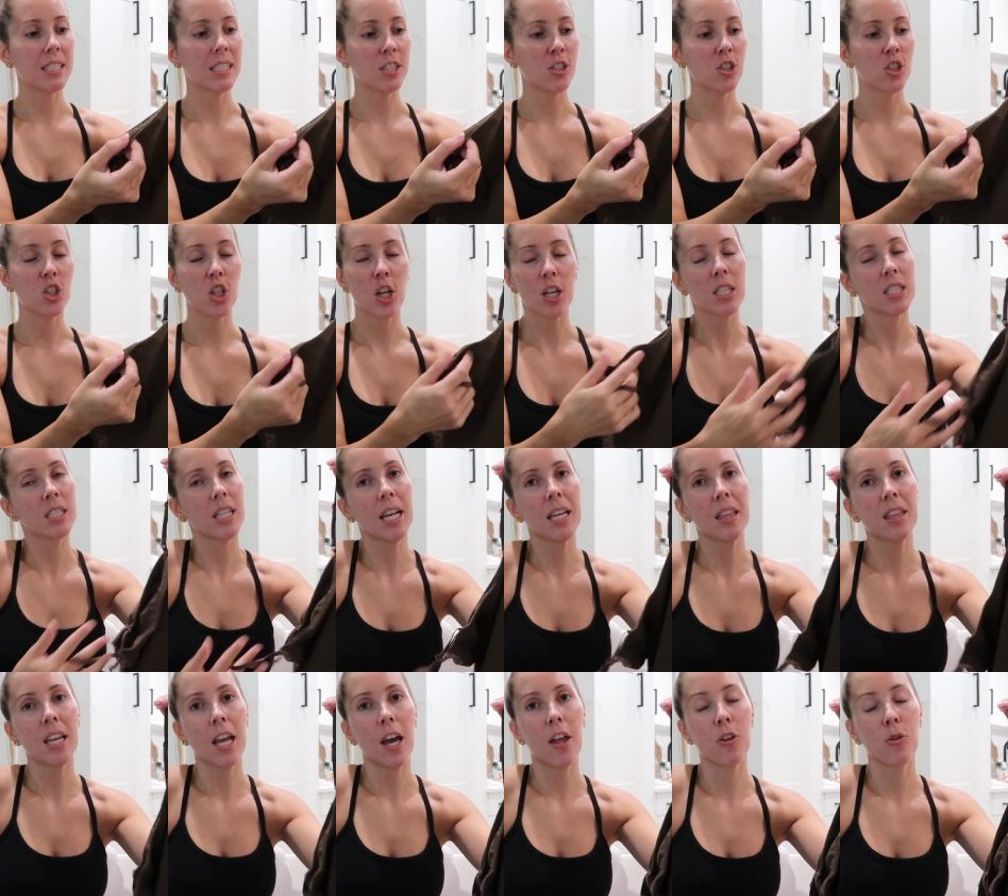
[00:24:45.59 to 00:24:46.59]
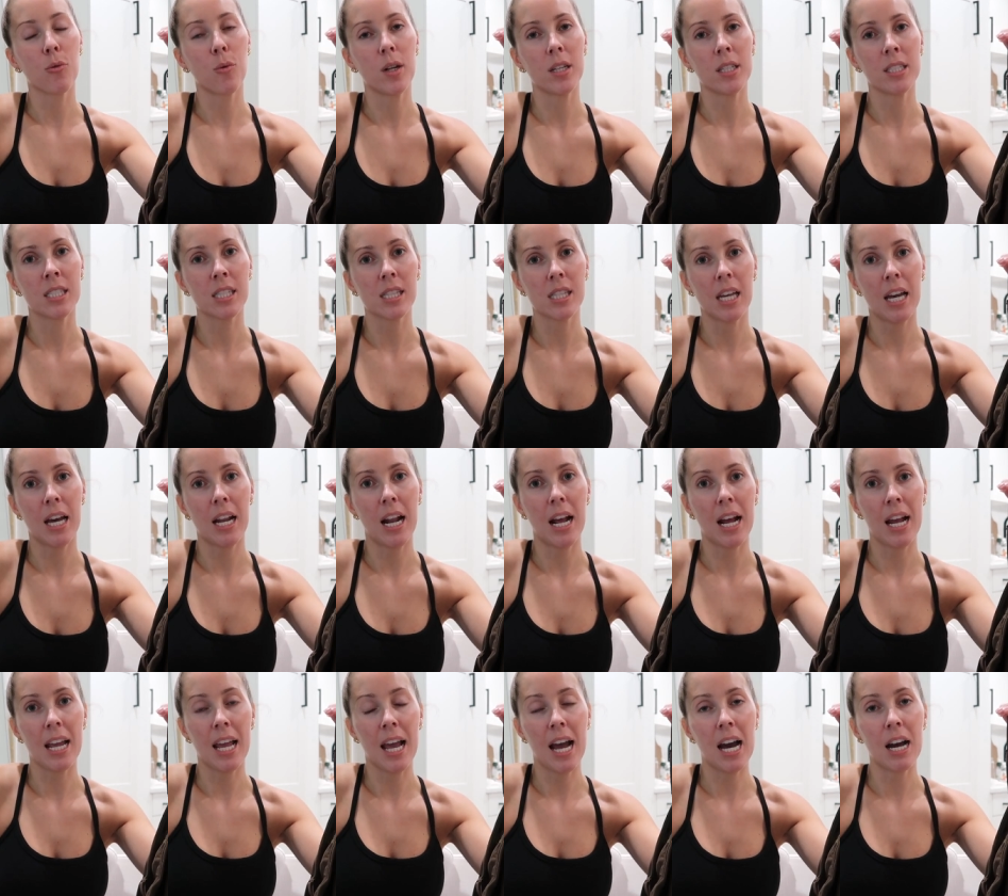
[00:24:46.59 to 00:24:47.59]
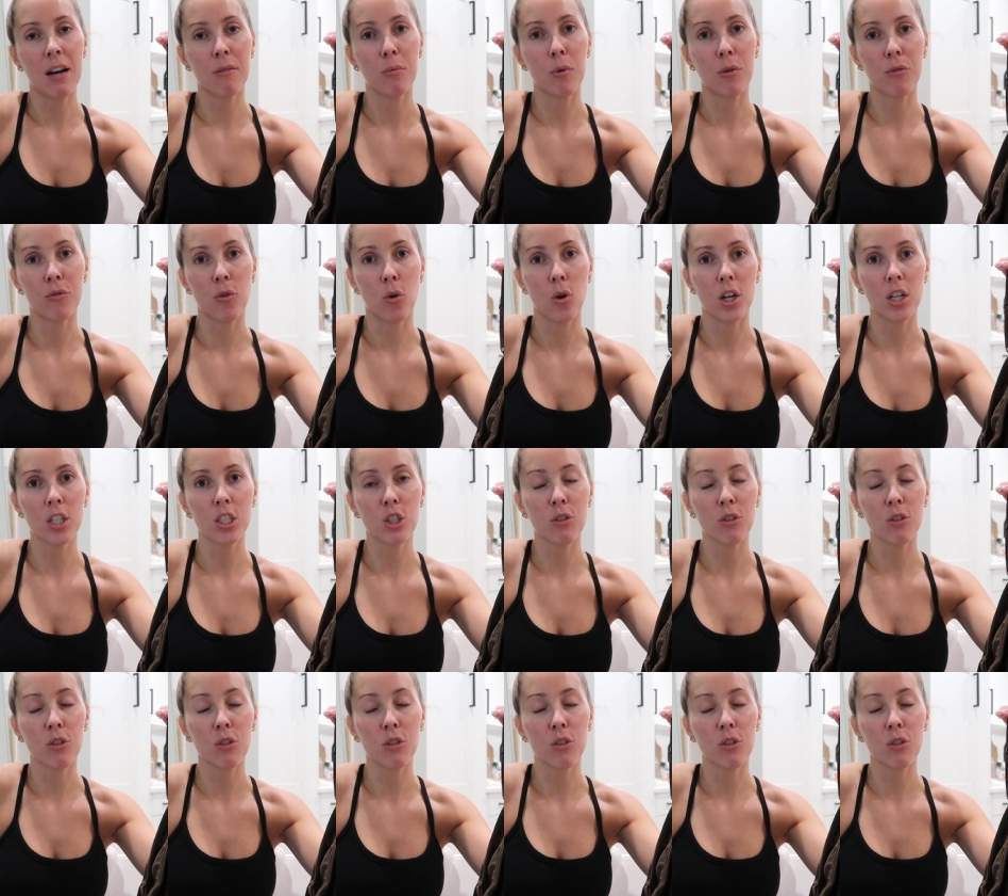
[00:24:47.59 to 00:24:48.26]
It's just like the other ones that I have before.